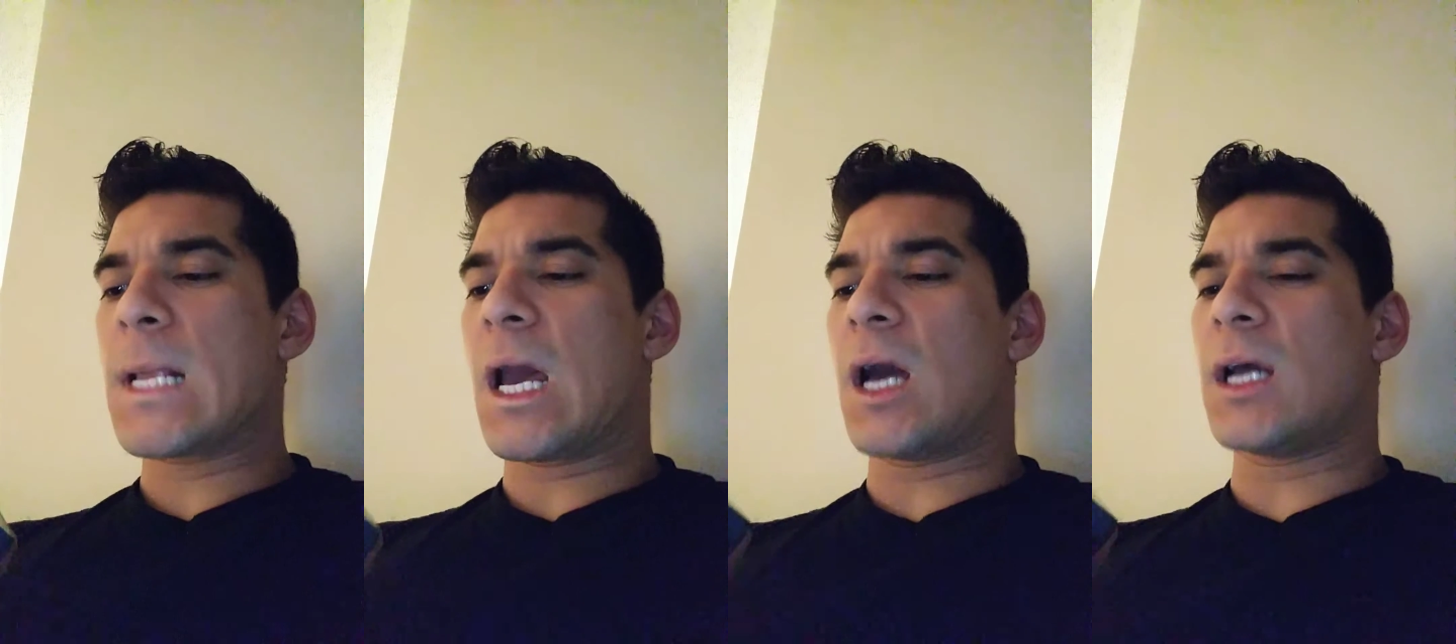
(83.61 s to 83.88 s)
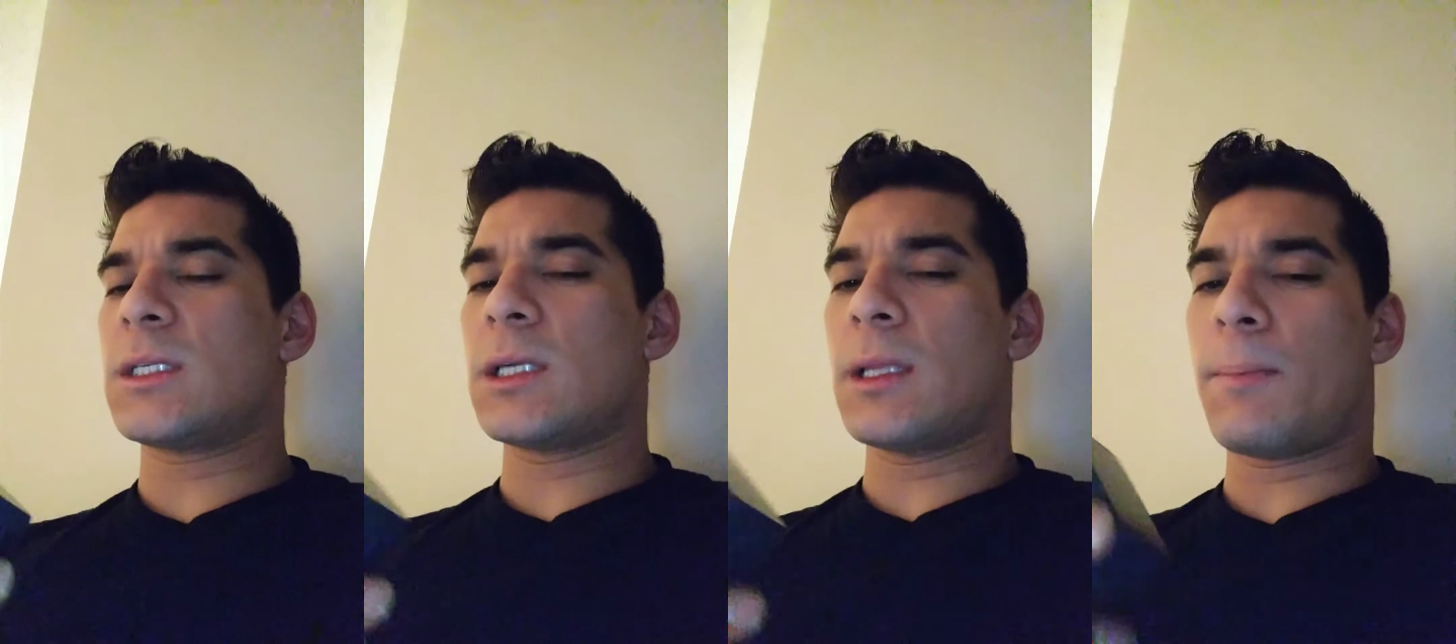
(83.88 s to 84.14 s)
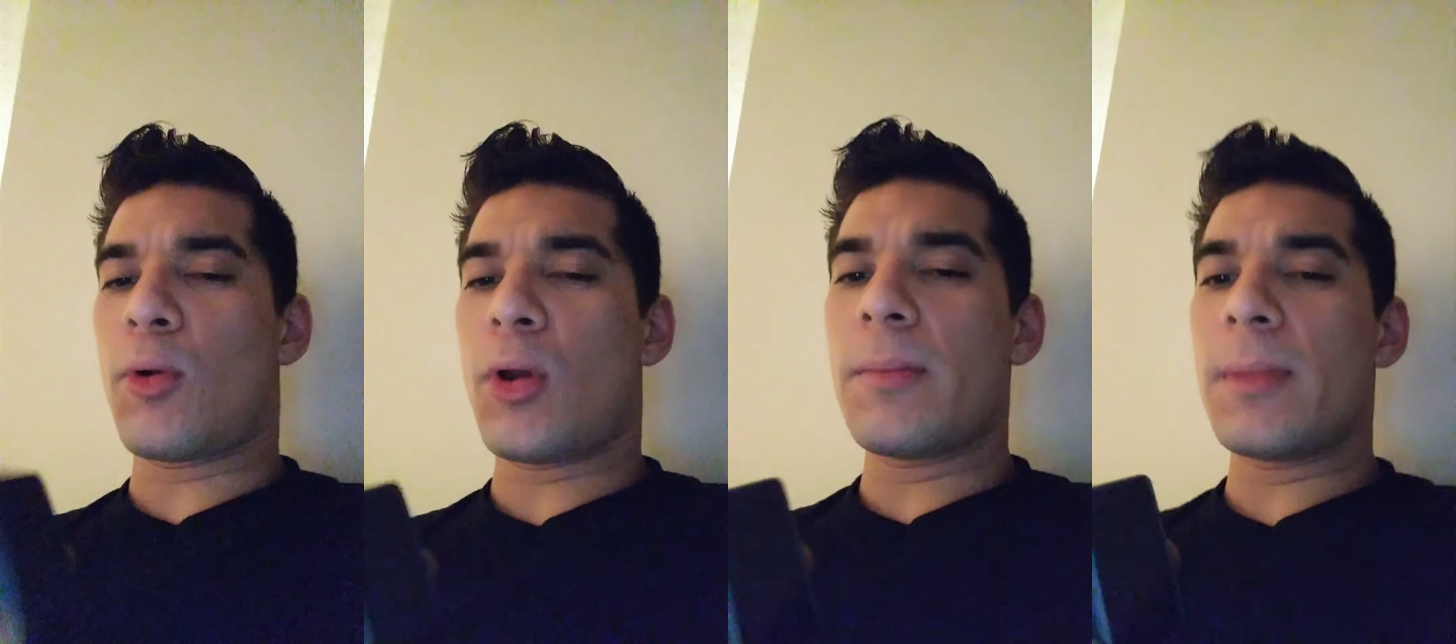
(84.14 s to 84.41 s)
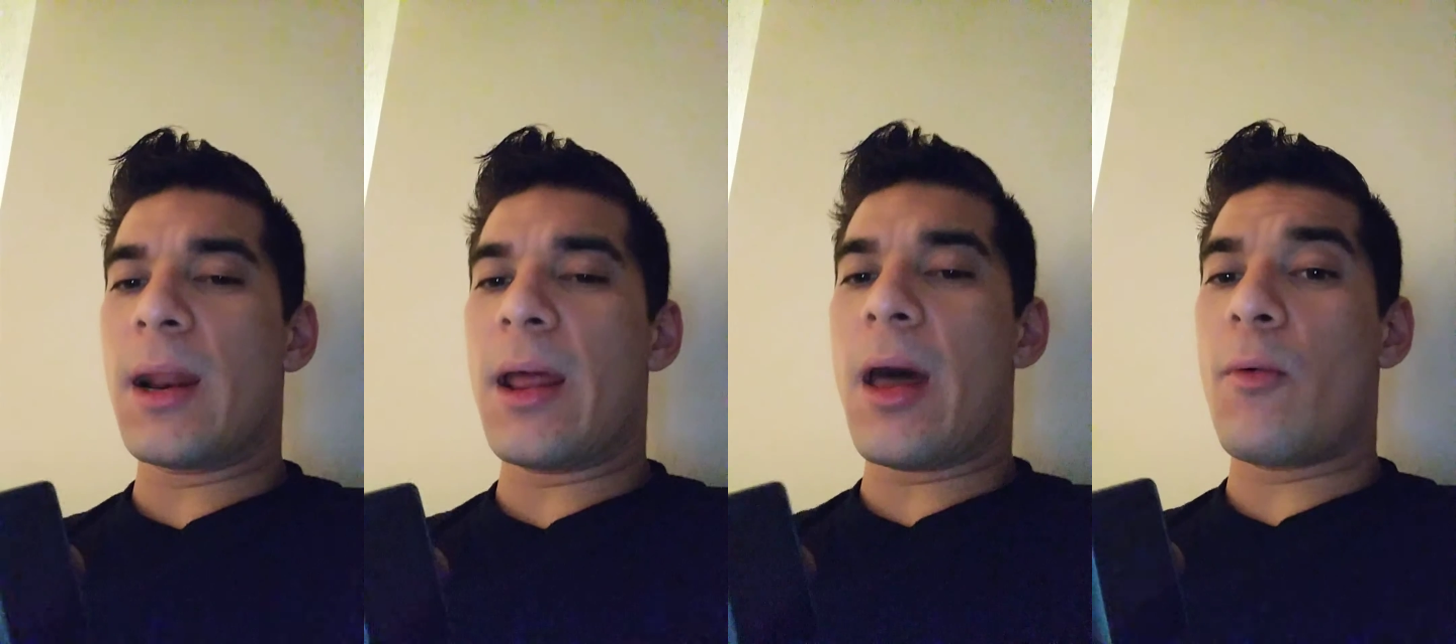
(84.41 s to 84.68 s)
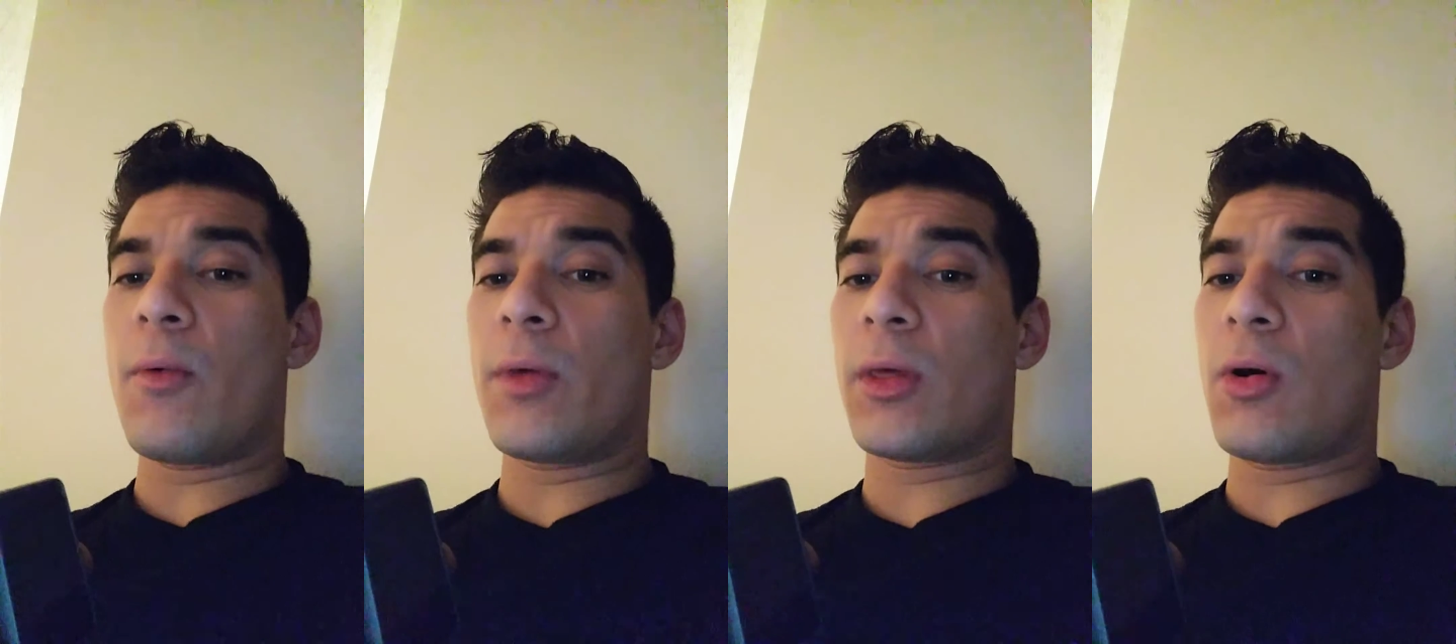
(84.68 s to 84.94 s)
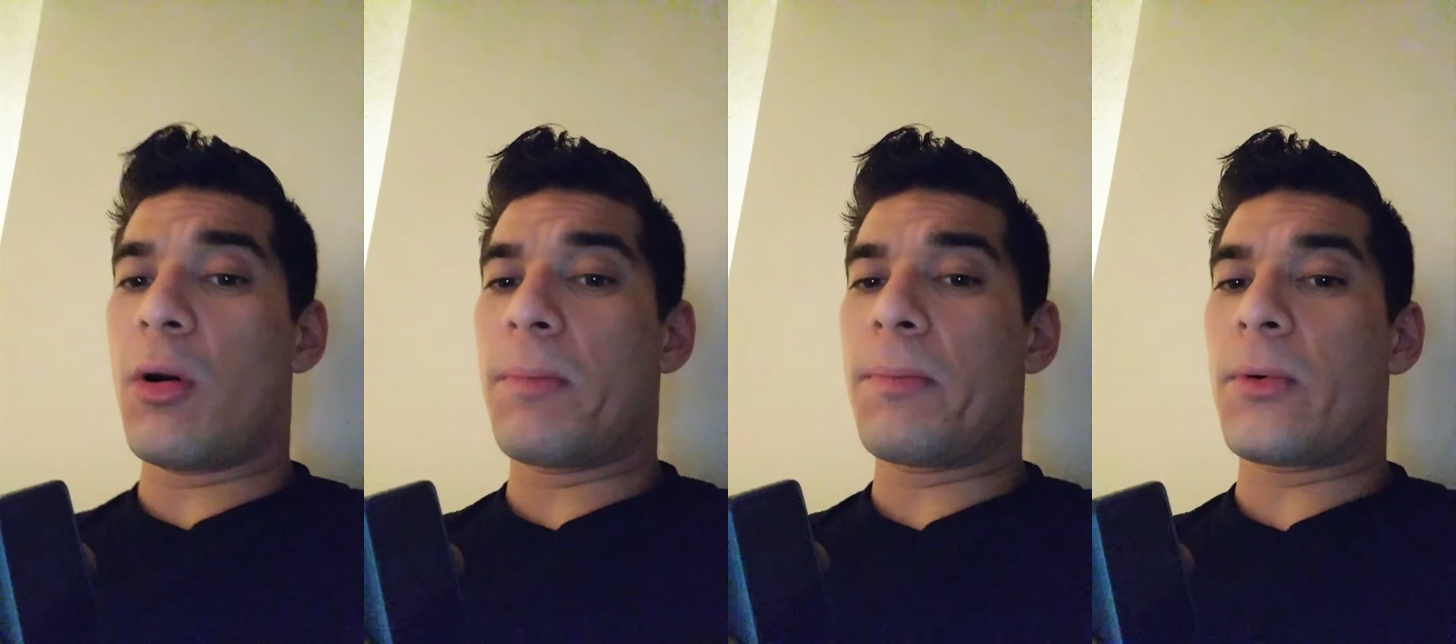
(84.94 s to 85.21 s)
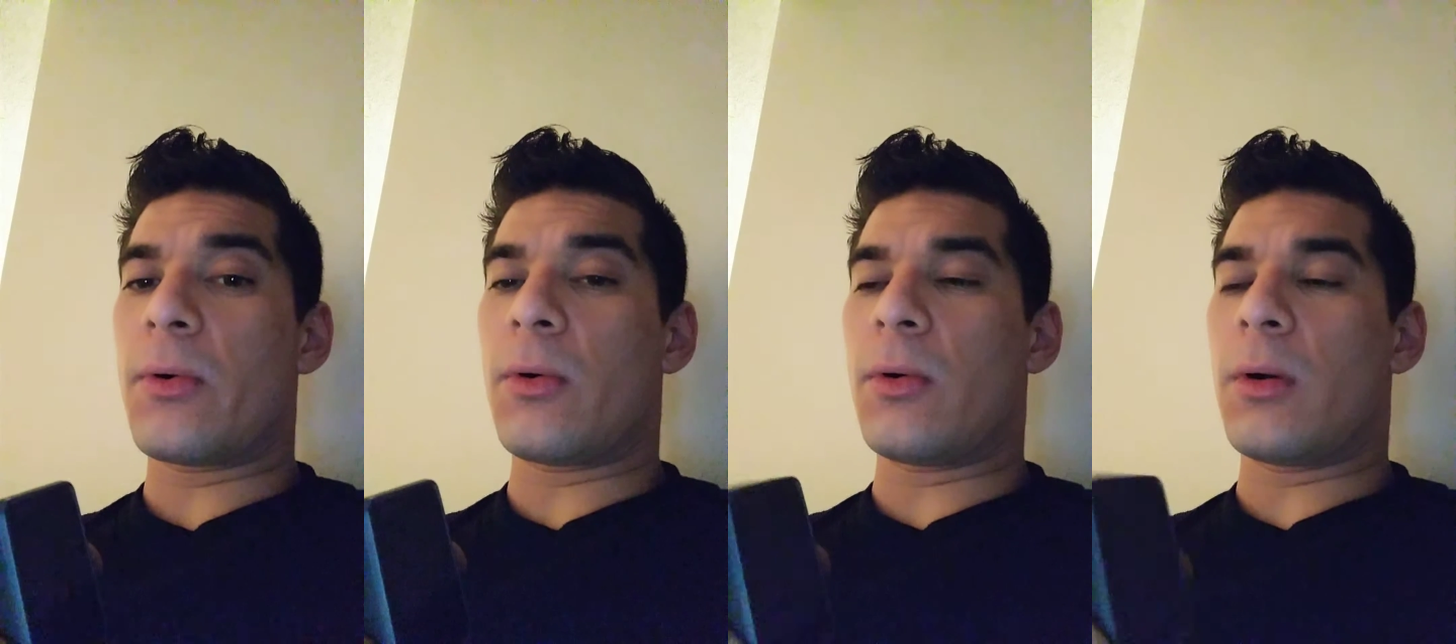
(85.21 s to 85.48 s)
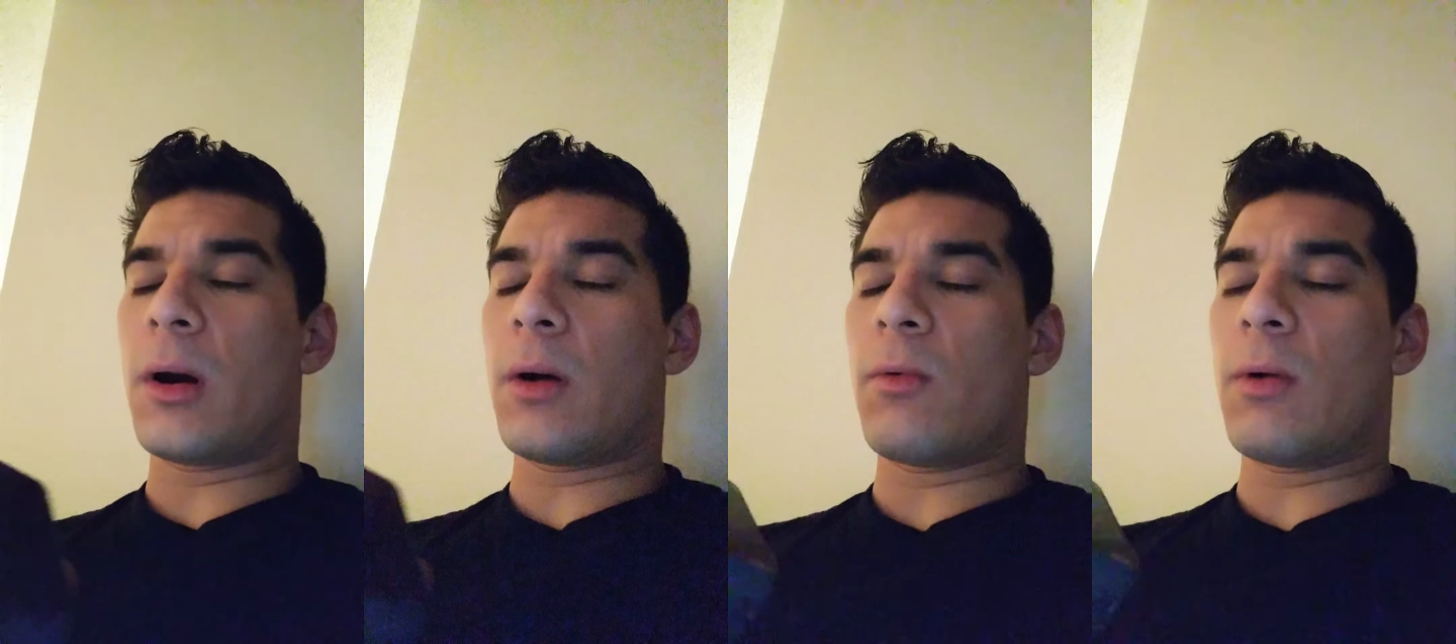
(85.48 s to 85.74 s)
And so the problem that I had with GoPro